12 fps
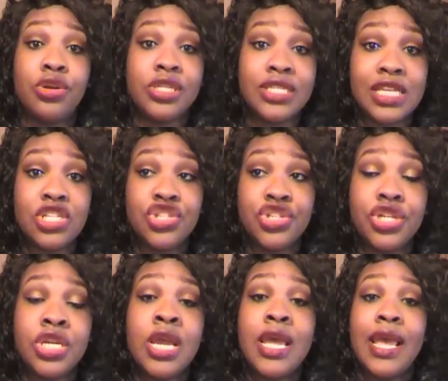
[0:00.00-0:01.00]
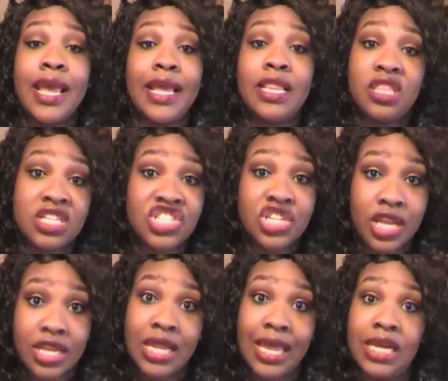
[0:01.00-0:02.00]
your teacher in
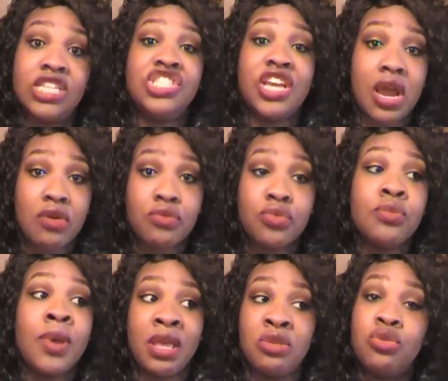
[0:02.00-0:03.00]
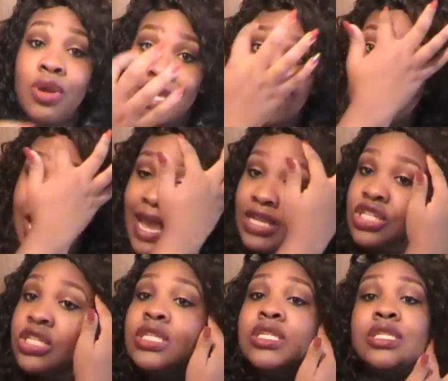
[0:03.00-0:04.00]
like a chat room, and you guys can
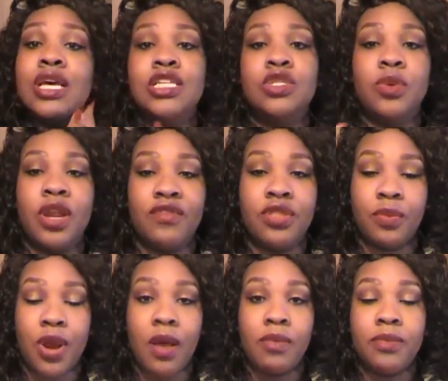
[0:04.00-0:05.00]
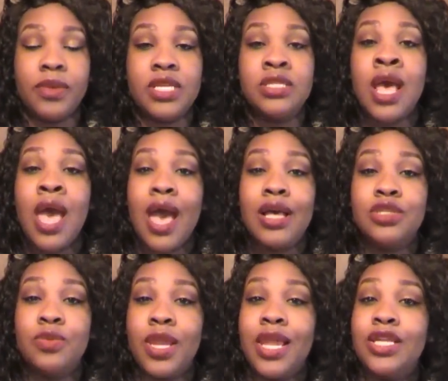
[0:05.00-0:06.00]
actually discuss whatever the problem is,
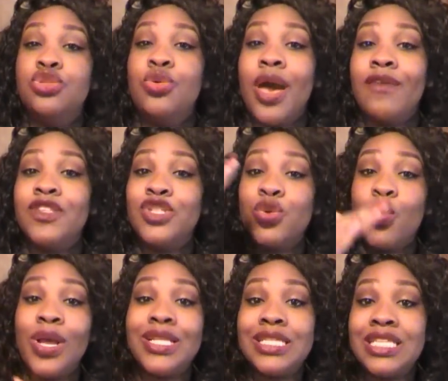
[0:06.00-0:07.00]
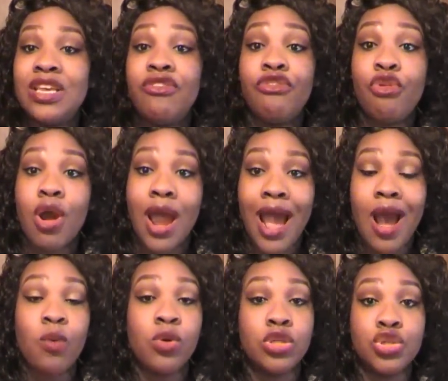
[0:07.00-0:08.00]
as well as you have
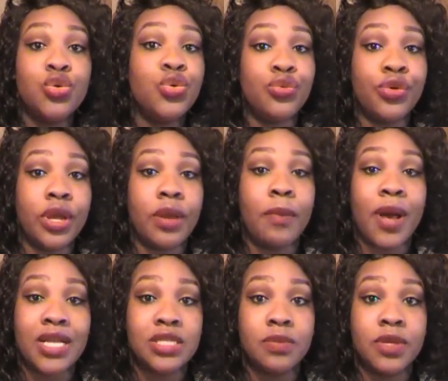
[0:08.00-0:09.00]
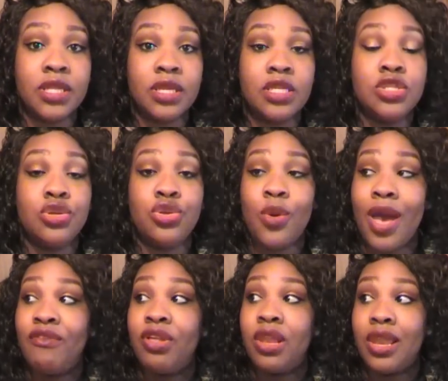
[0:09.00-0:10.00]
24-hour tutoring possibilities. So you
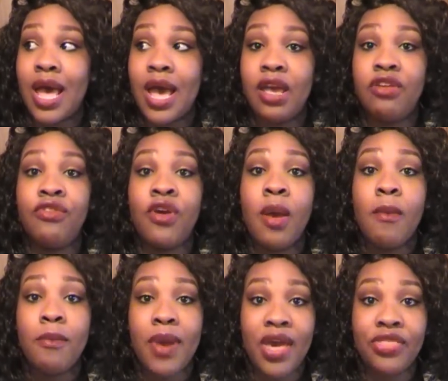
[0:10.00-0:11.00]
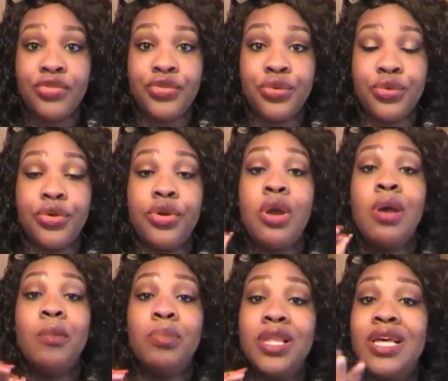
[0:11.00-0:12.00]
have a live math tutor.
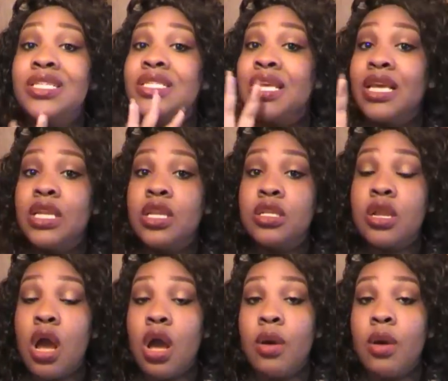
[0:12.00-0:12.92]
Plus, in